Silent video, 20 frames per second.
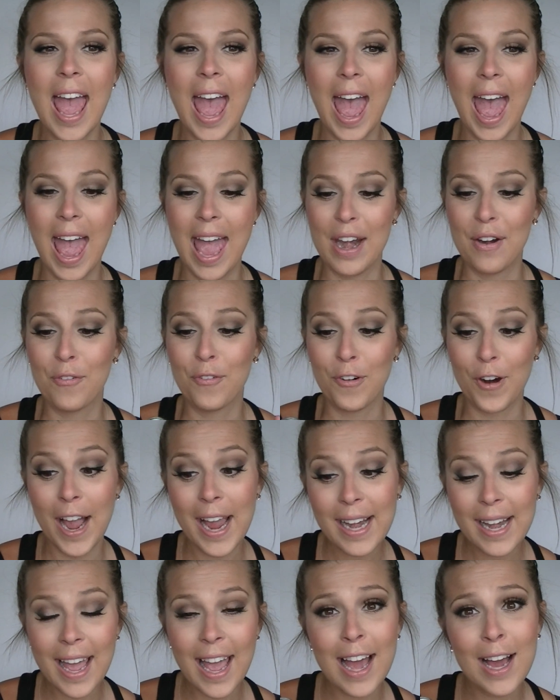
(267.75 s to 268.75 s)
And
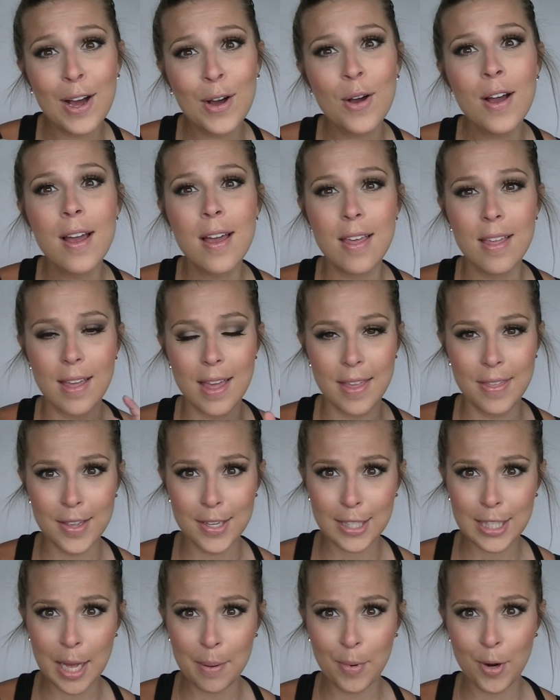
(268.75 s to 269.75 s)
right now, in the
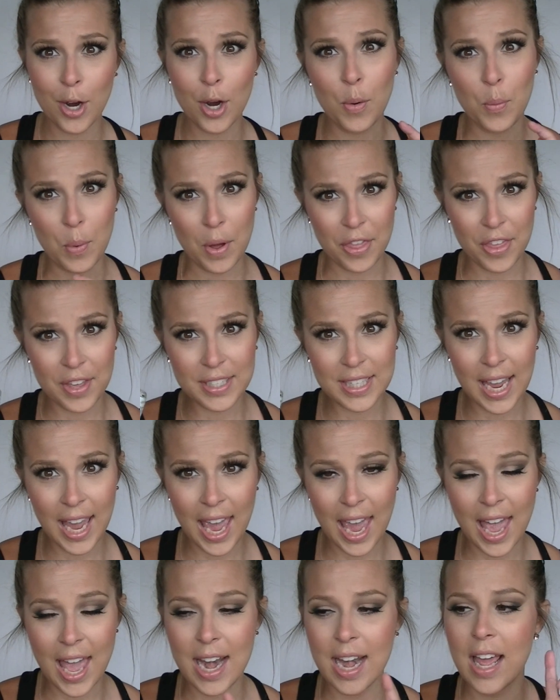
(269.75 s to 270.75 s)
summer, with a
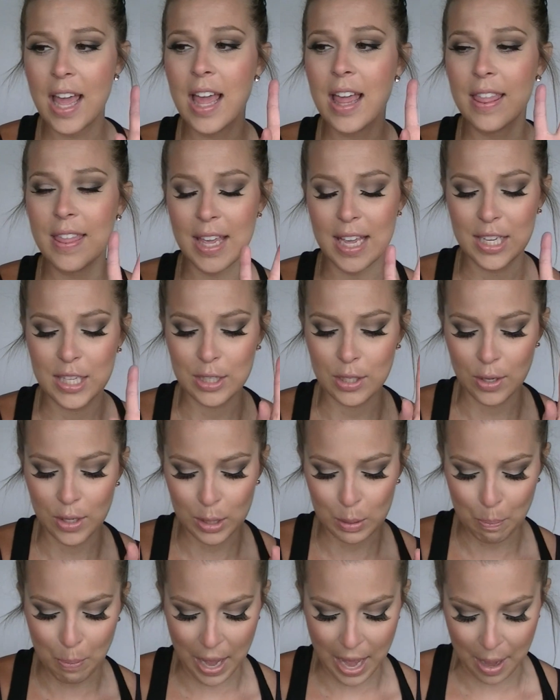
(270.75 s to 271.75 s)
tan, this
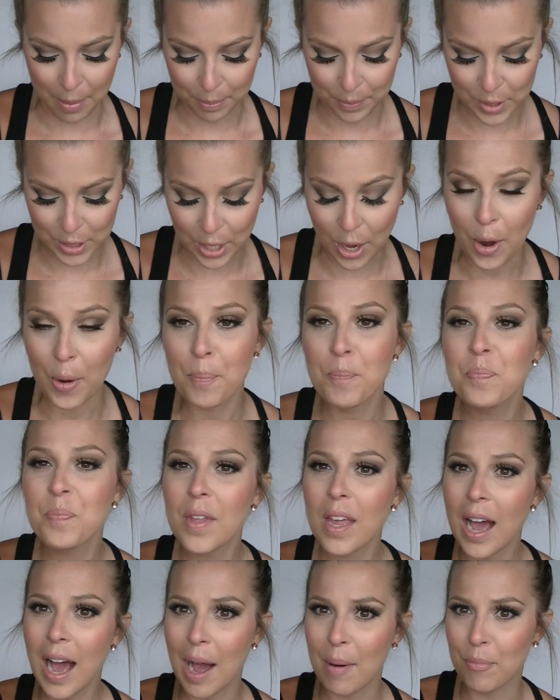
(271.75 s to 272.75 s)
looks bomb. So
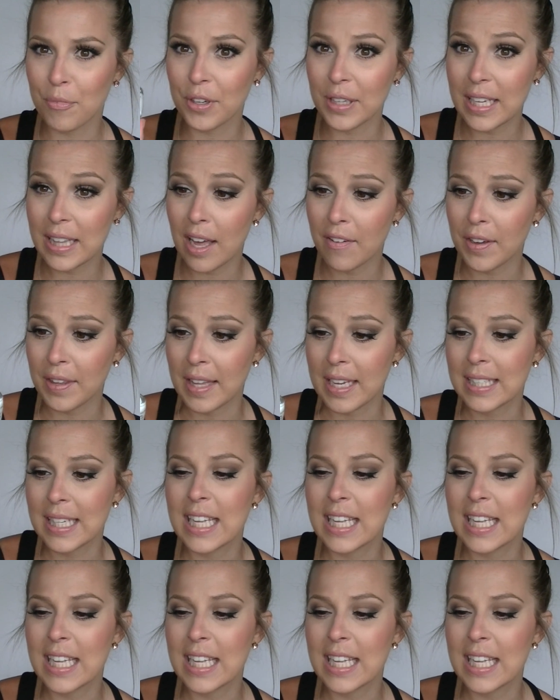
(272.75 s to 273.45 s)
I'm really loving this.